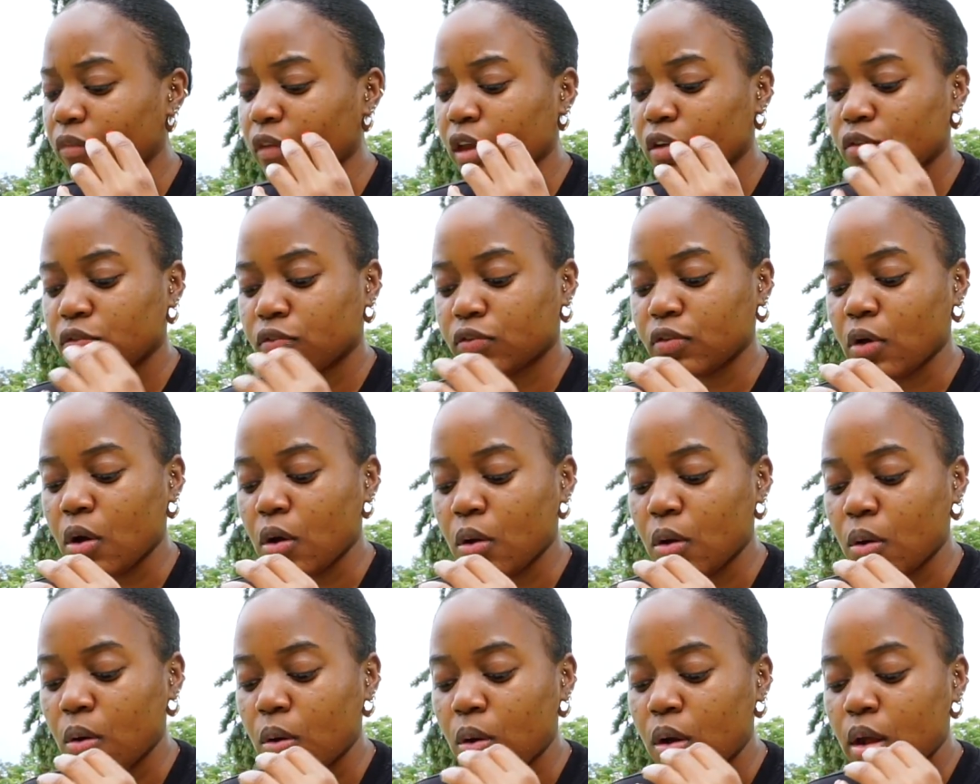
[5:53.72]

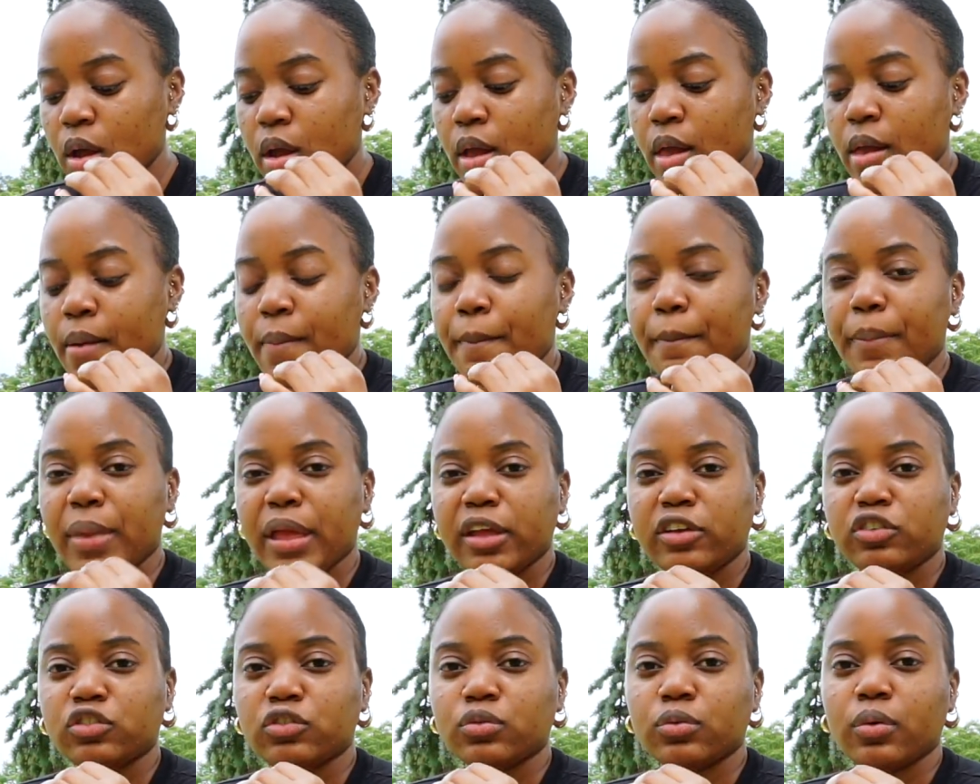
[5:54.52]
So
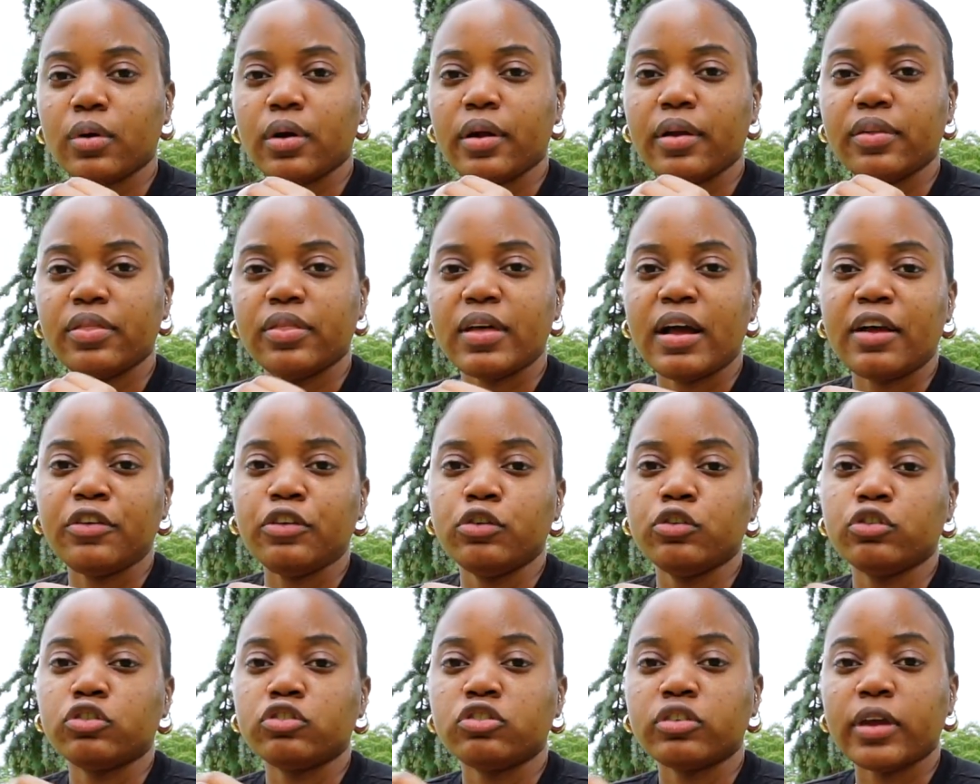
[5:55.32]
make sure that
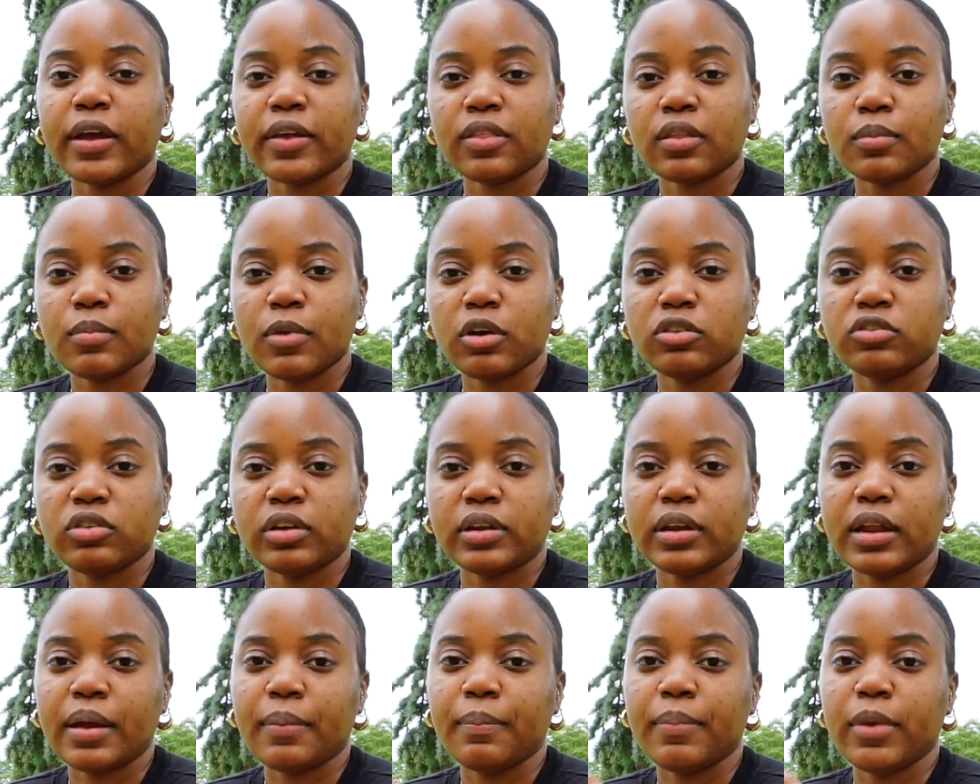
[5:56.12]
you check the
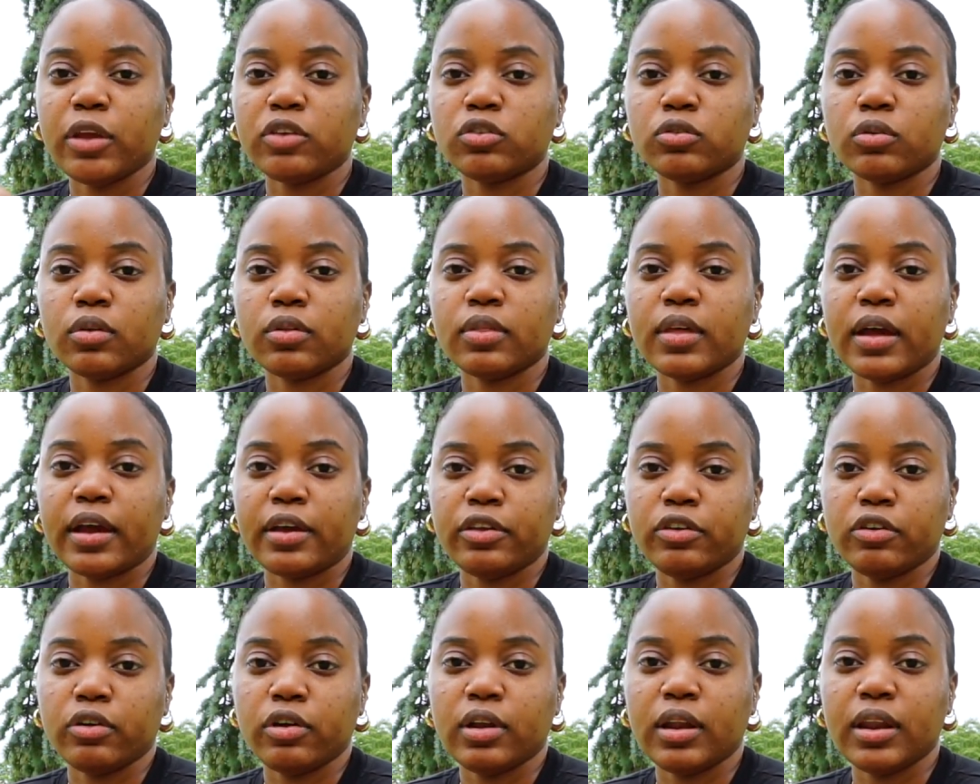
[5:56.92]
budget and make sure that
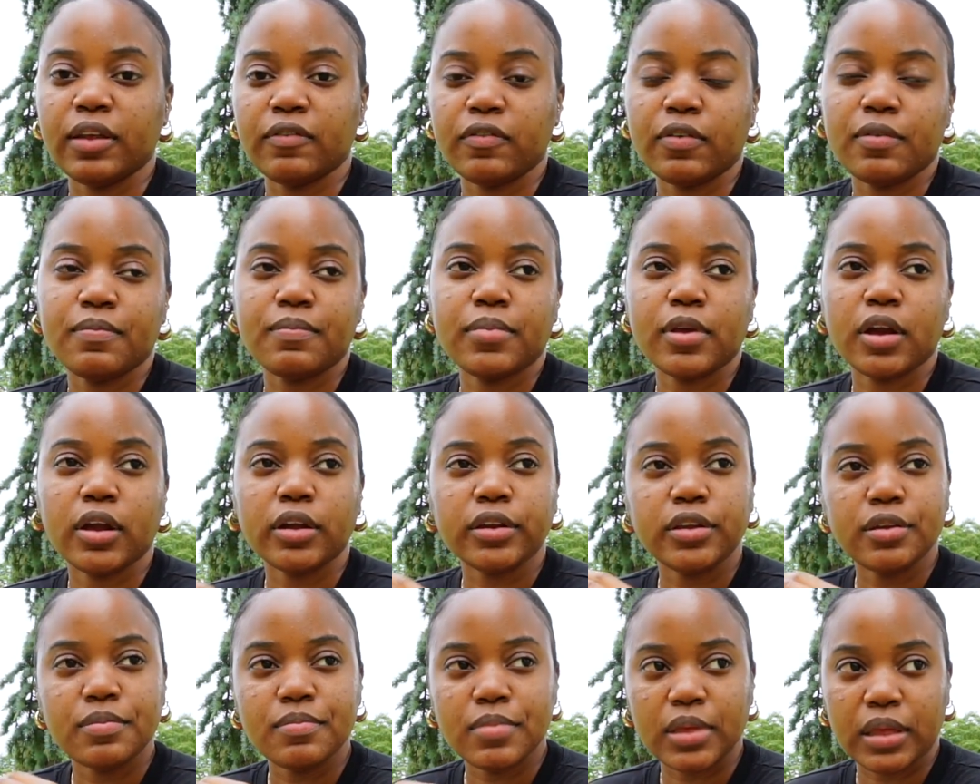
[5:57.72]
you're living beyond
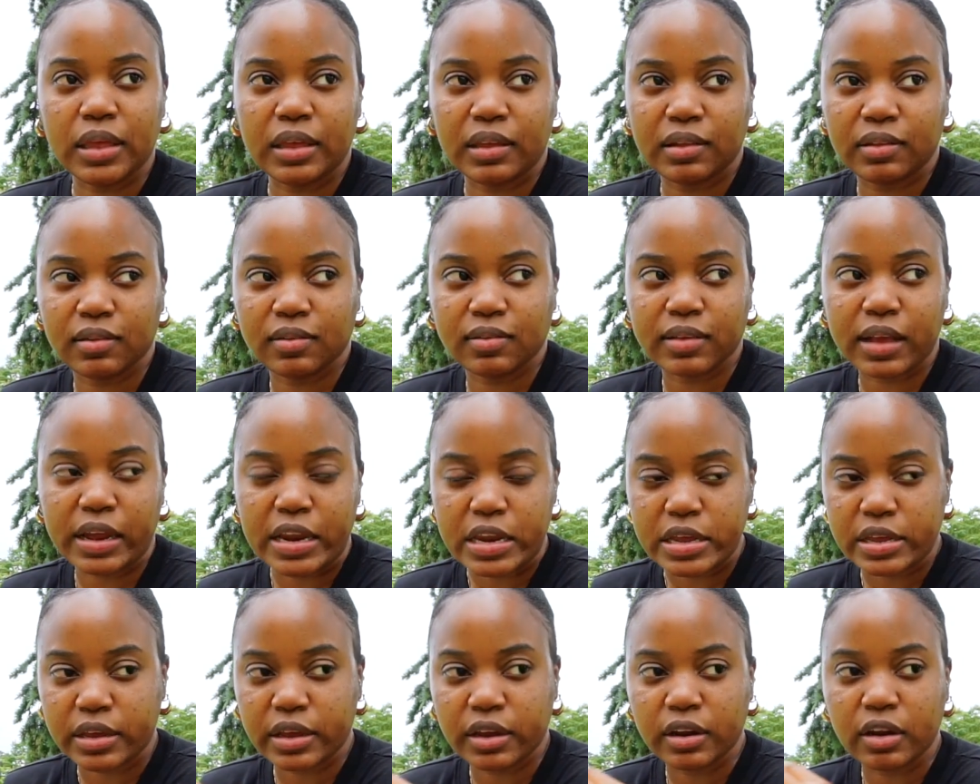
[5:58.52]
your means and
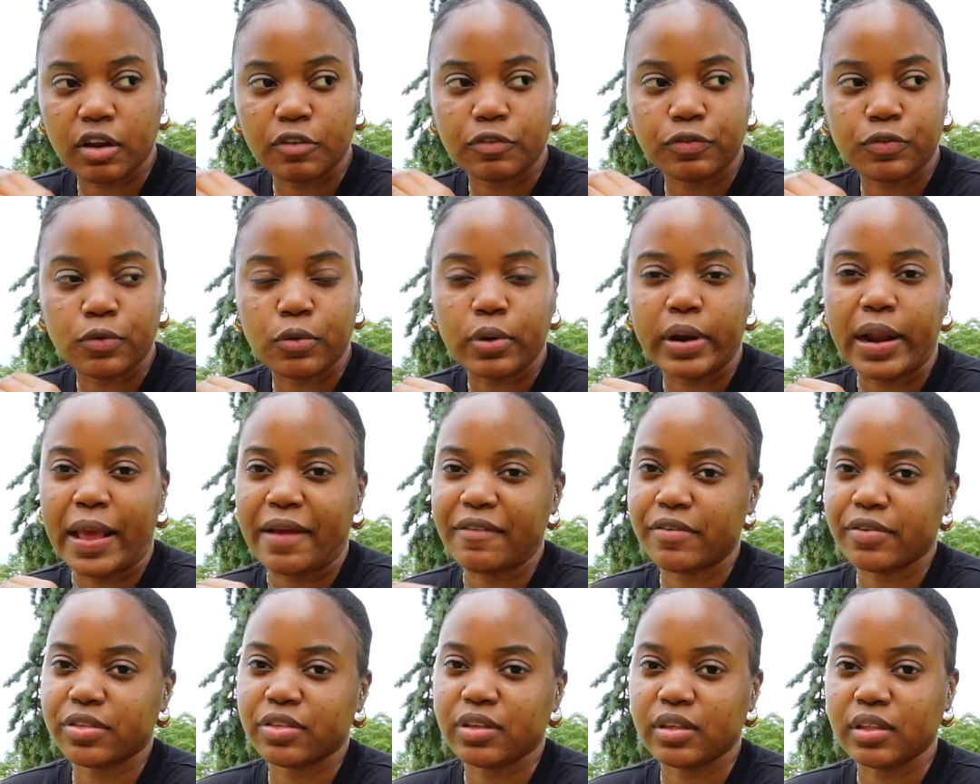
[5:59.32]
you can afford
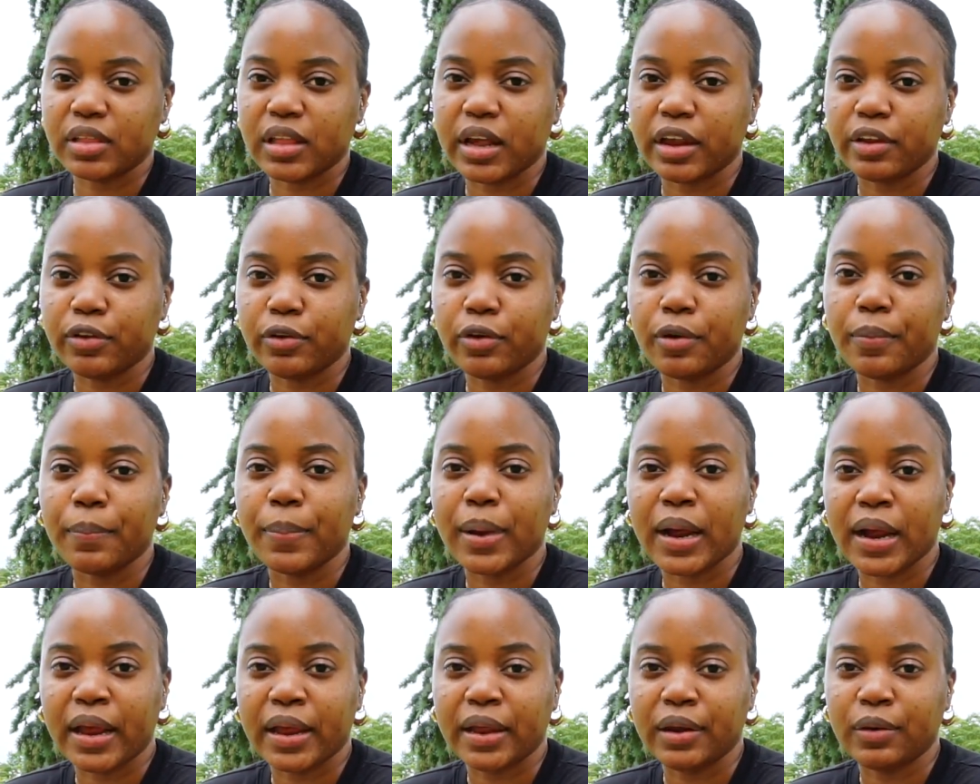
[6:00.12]
everything that you're
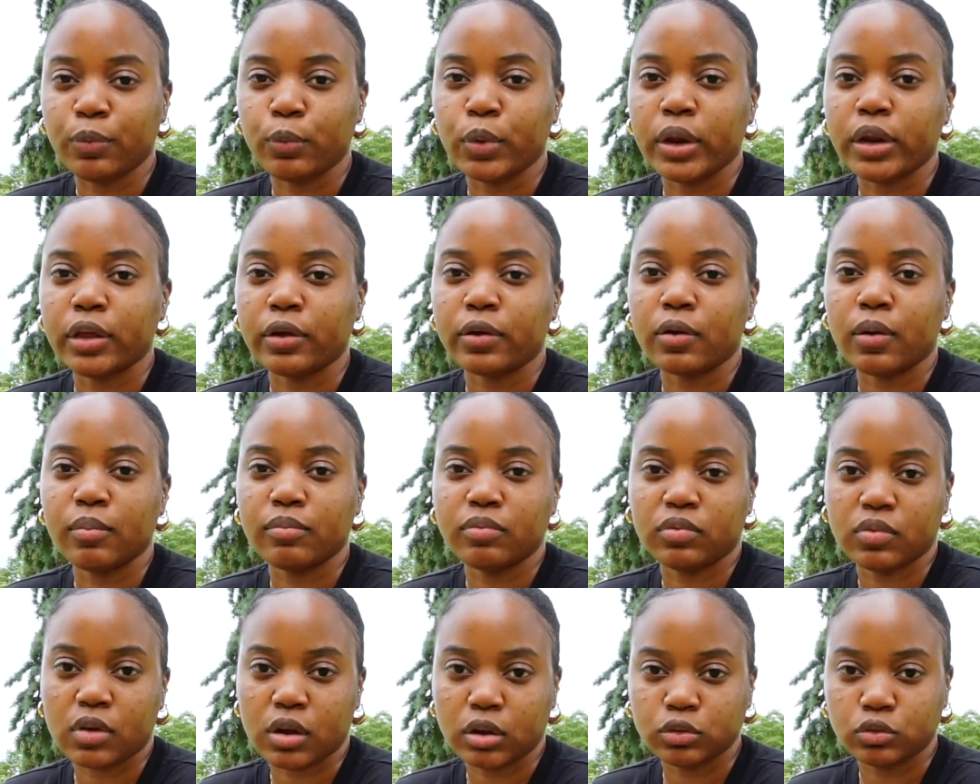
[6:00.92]
buying when it
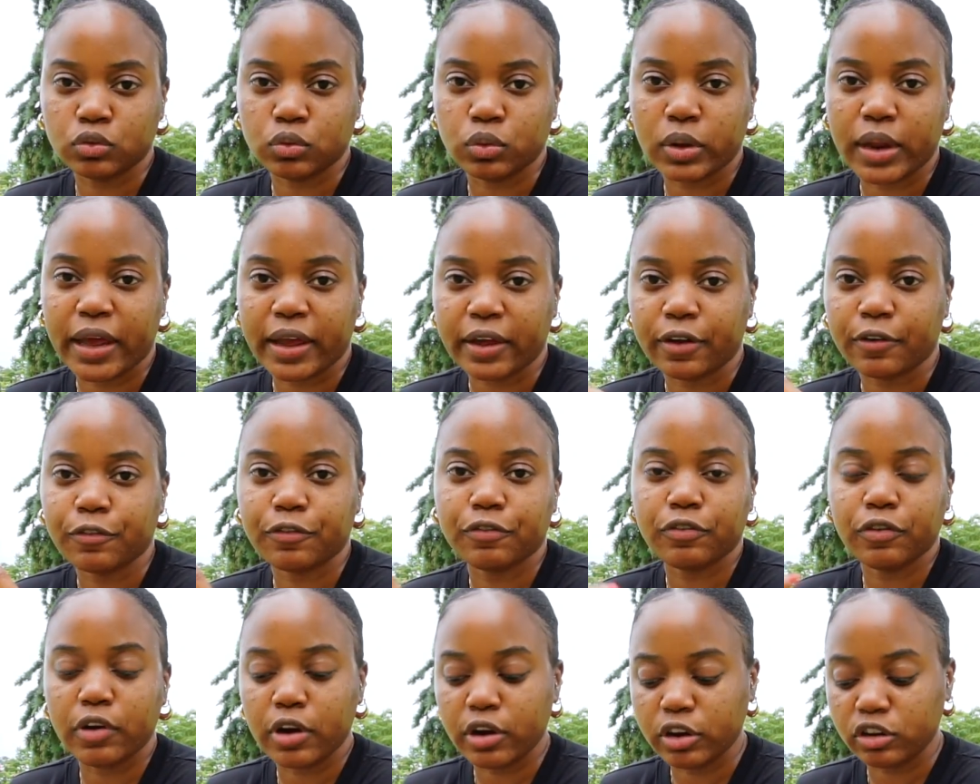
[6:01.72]
comes down to like
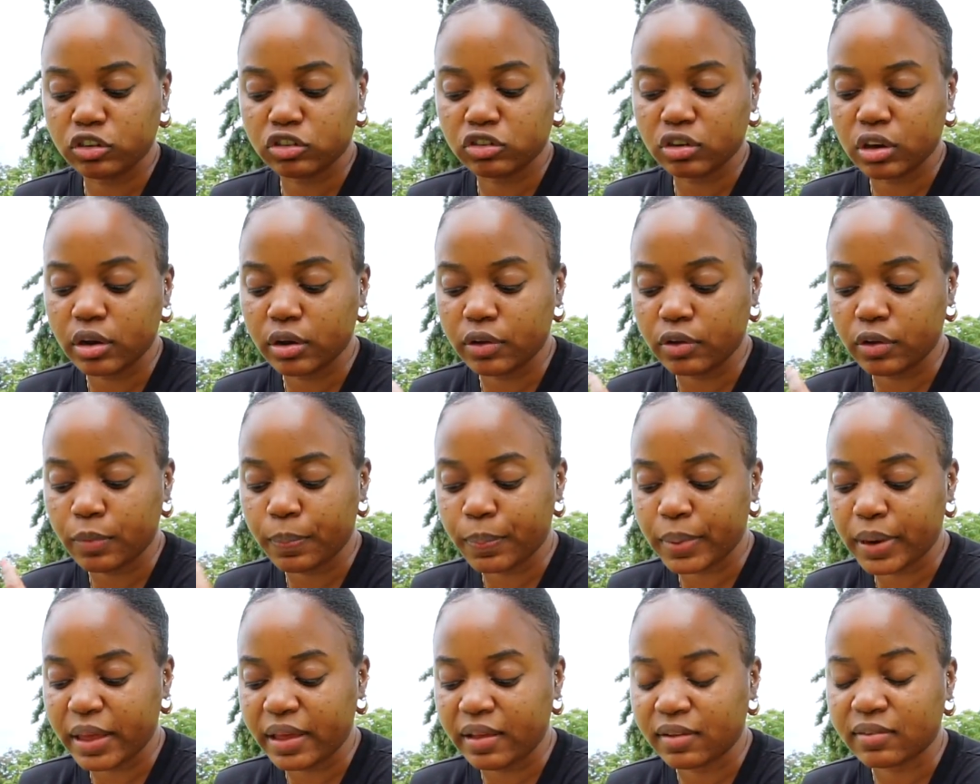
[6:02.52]
furnishing the
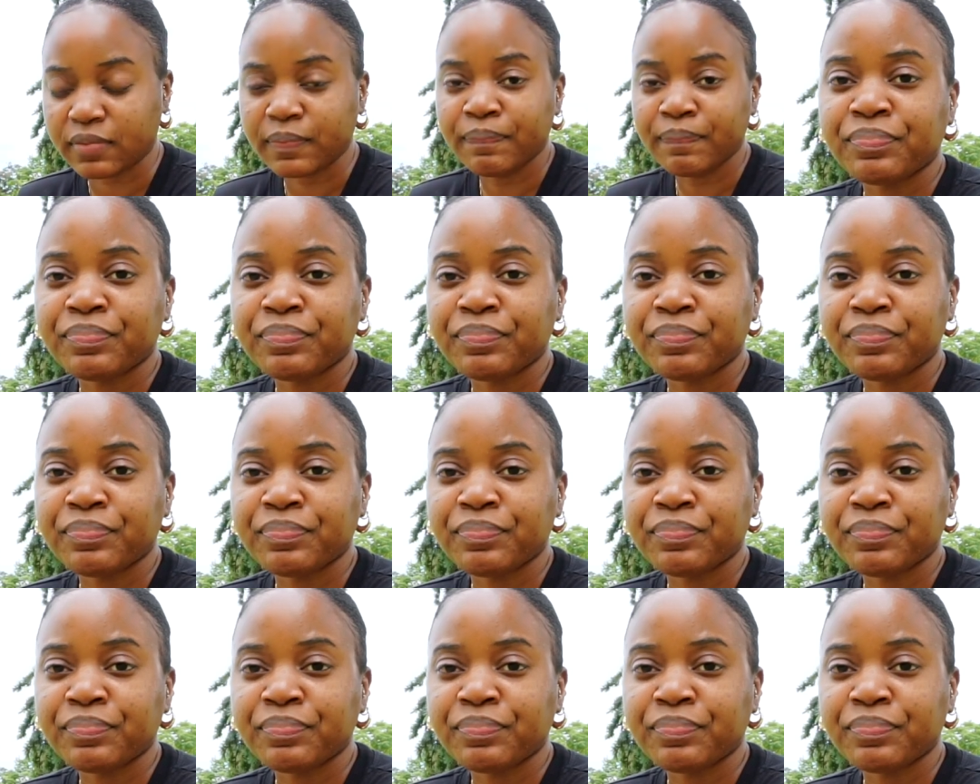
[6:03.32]
place.